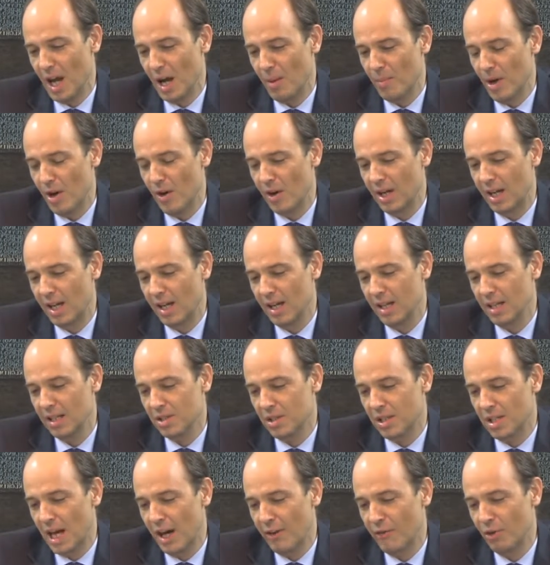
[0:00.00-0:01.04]
America
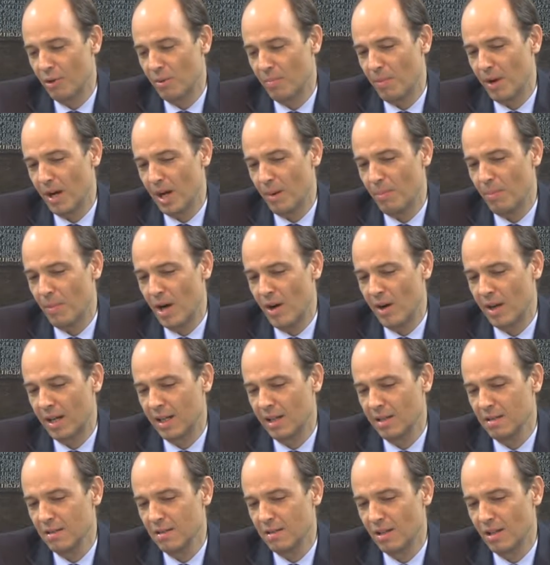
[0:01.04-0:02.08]
is governed by
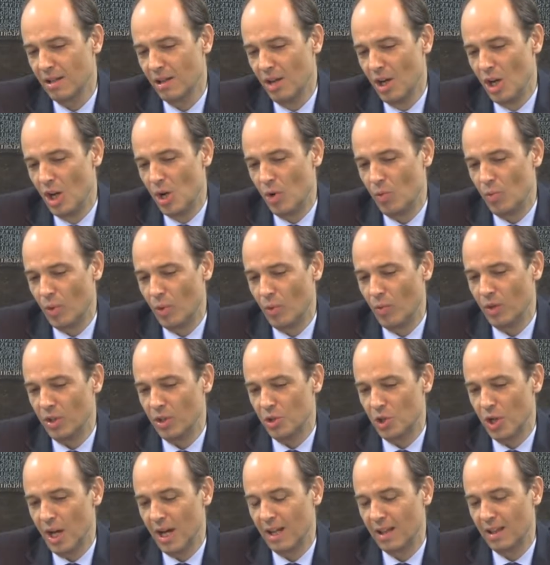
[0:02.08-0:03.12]
Americans. We
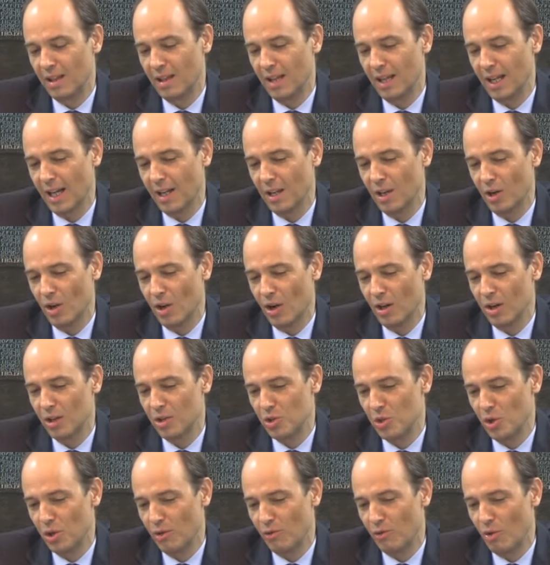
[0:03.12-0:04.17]
reject the
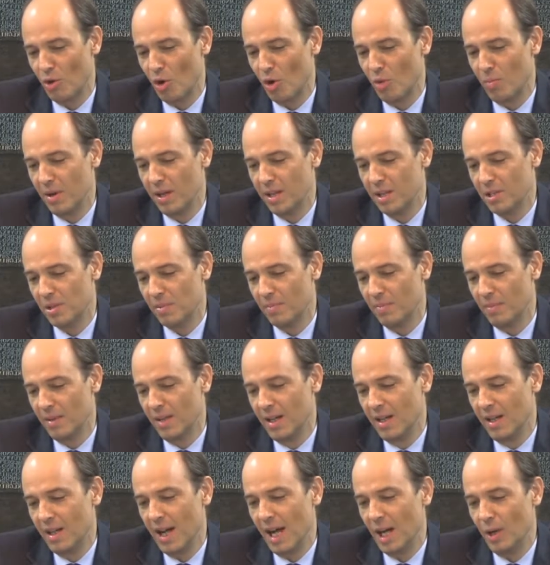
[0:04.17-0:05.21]
ideology of globalism,
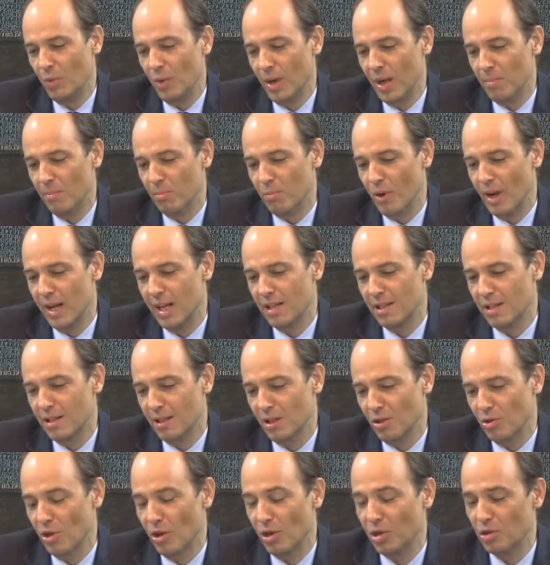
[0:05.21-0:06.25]
and we embrace
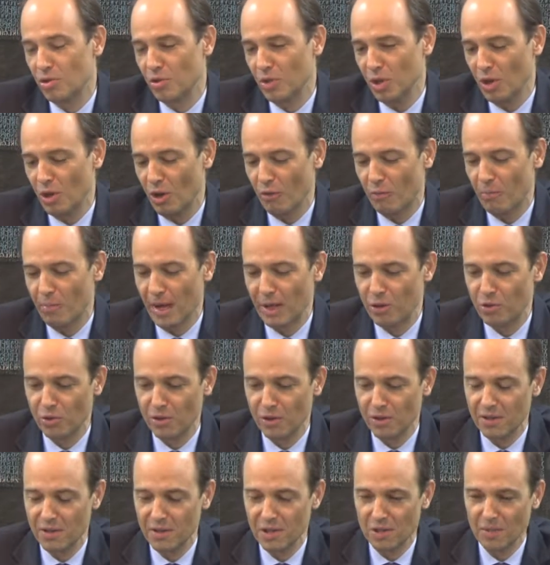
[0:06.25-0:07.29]
the doctrine of
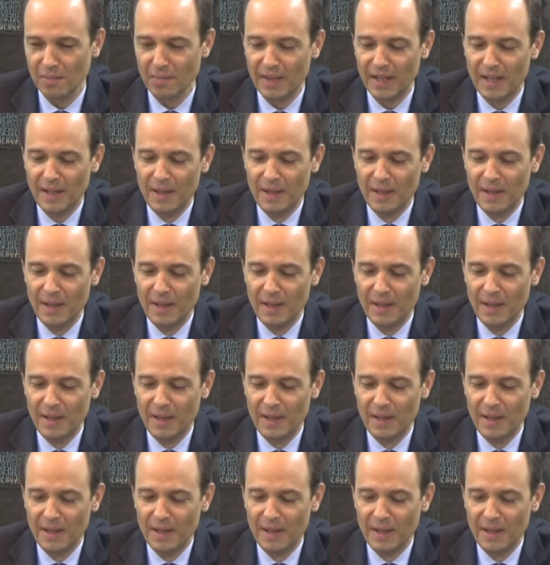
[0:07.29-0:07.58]
patriotism."